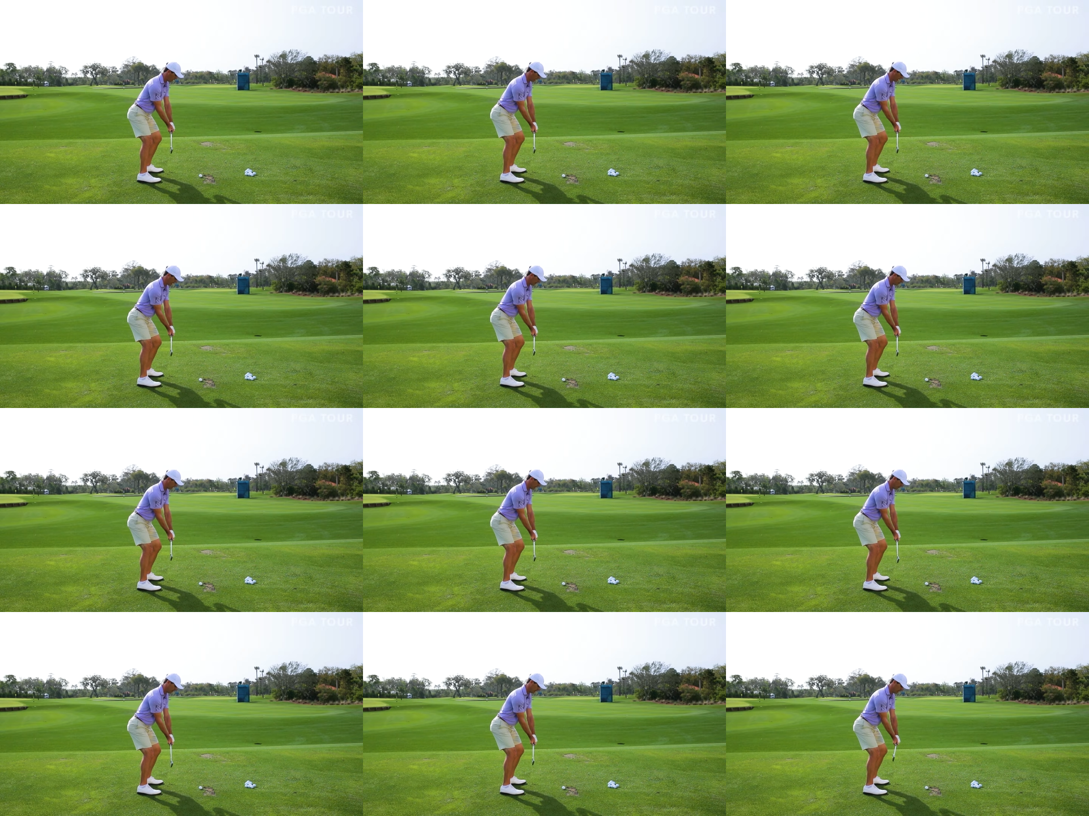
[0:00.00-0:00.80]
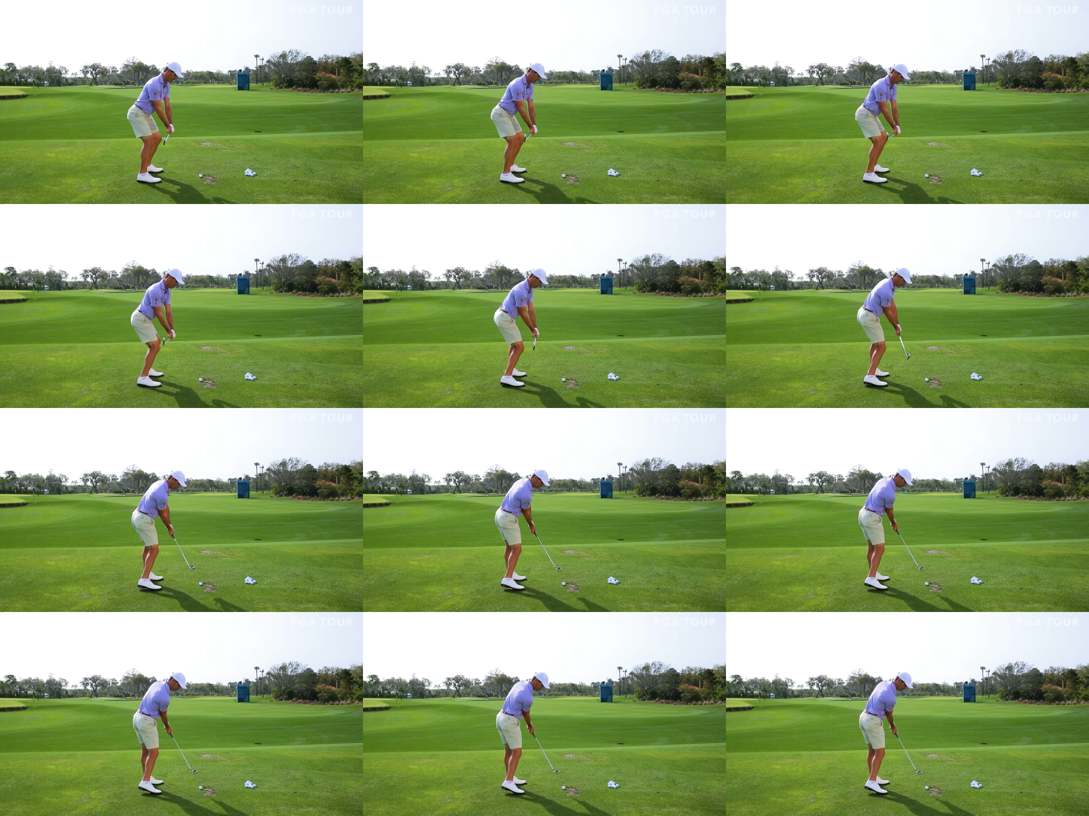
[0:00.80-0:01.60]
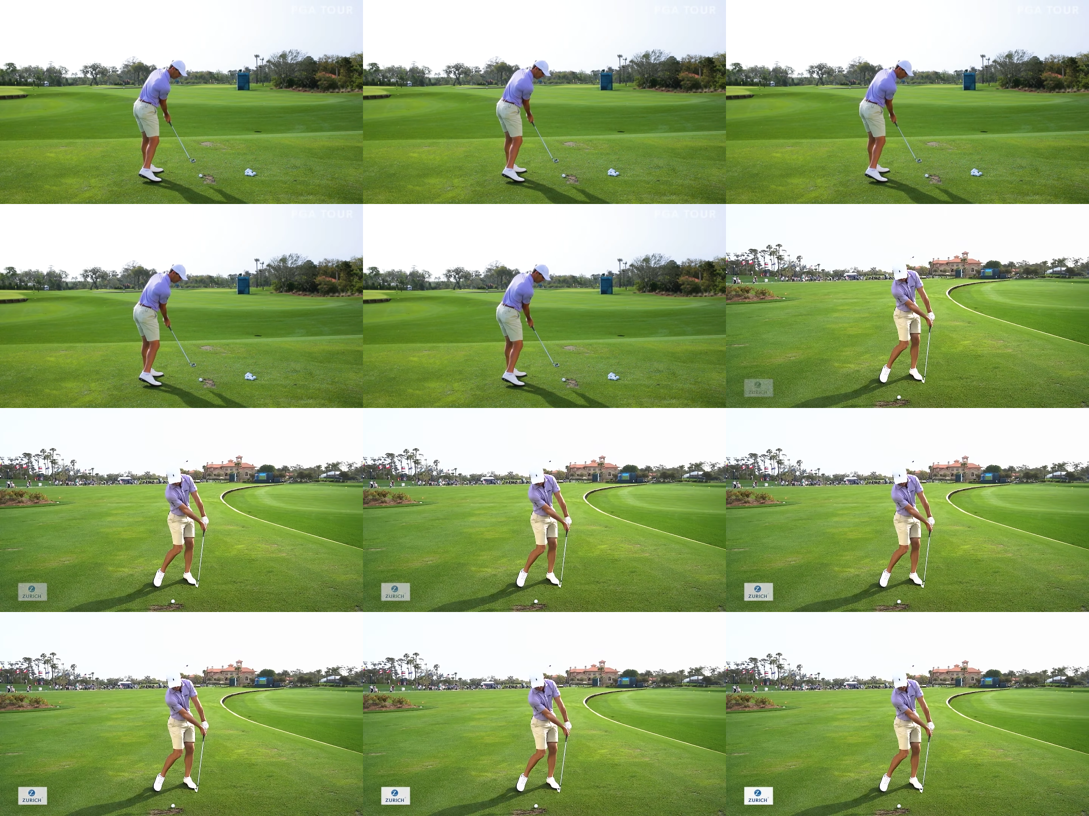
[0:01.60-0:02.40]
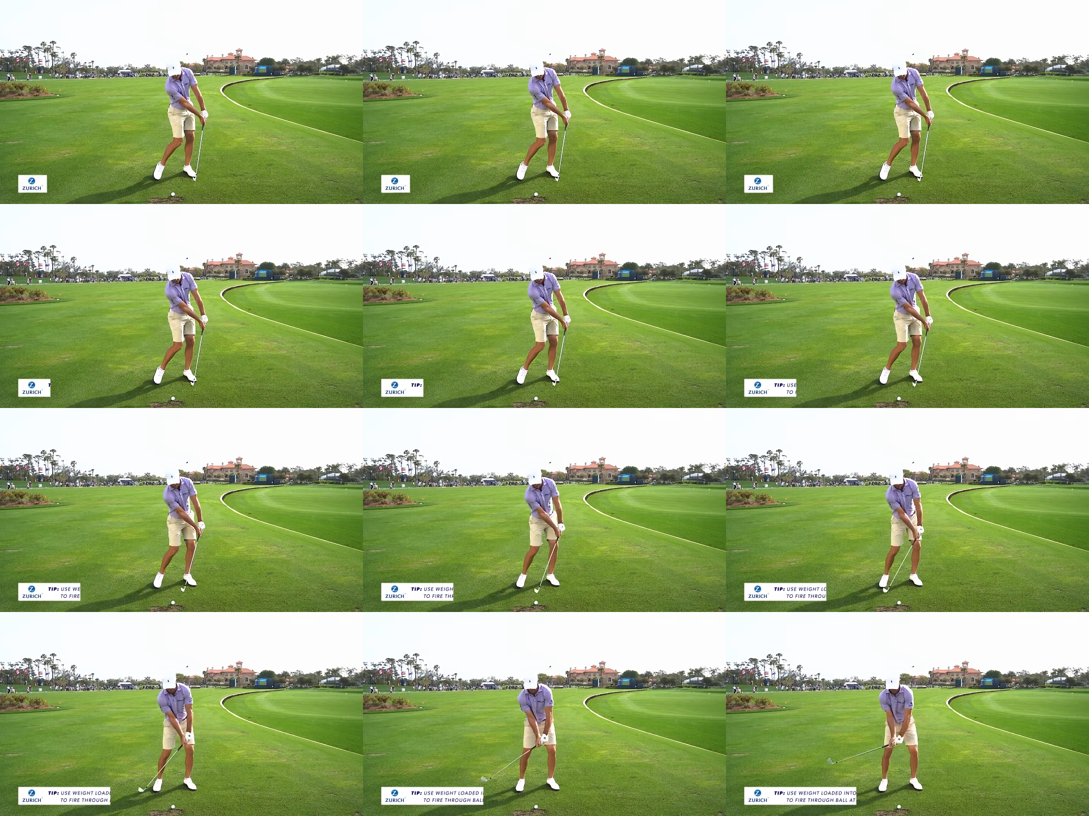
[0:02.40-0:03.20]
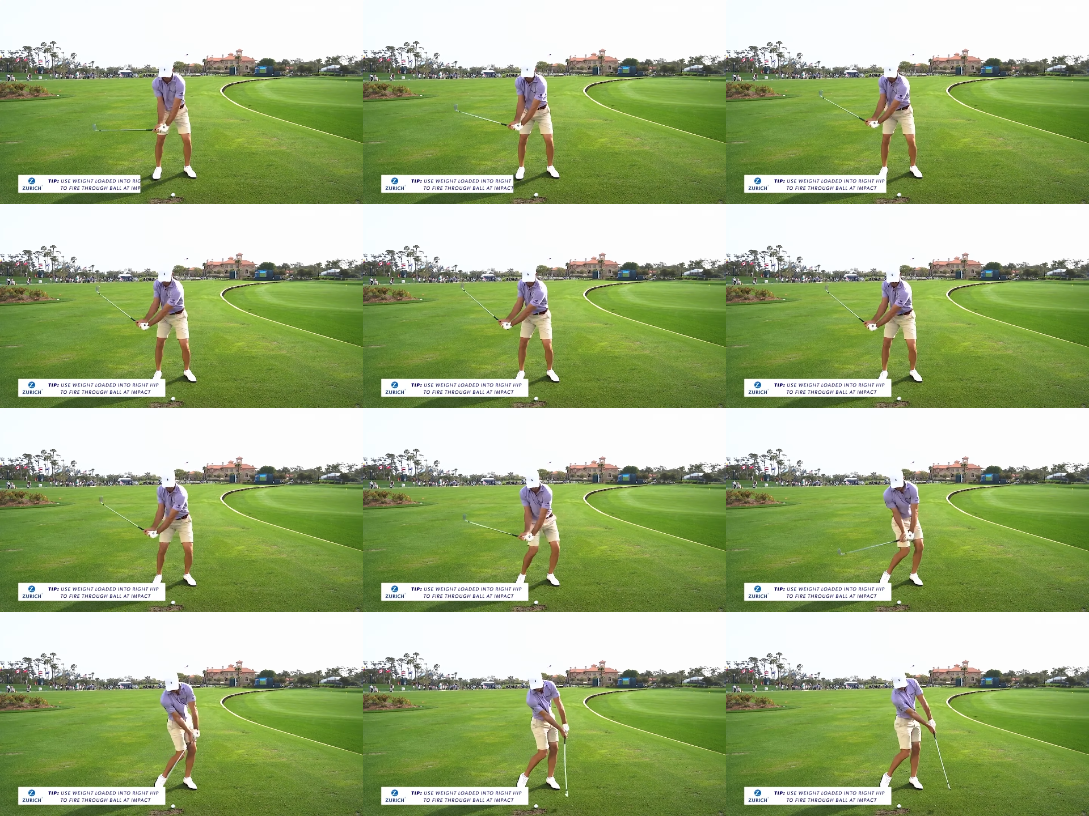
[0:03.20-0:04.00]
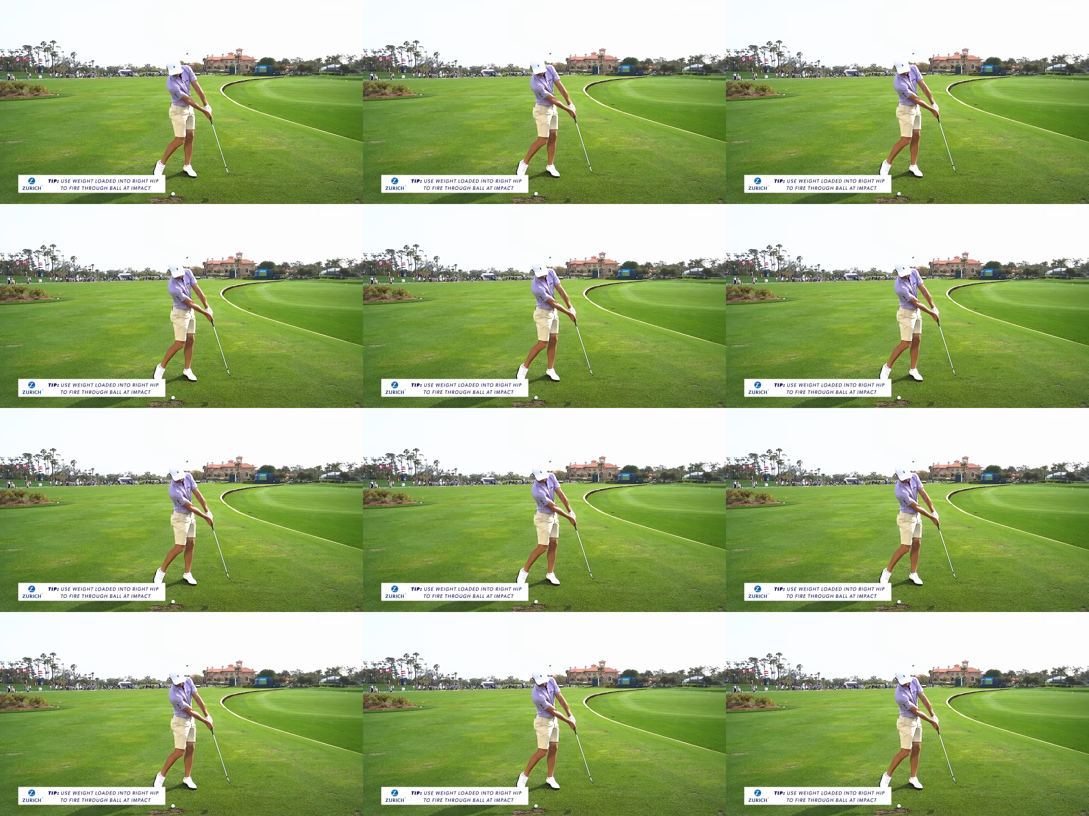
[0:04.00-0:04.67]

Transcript: Nobody's mouth can be seen.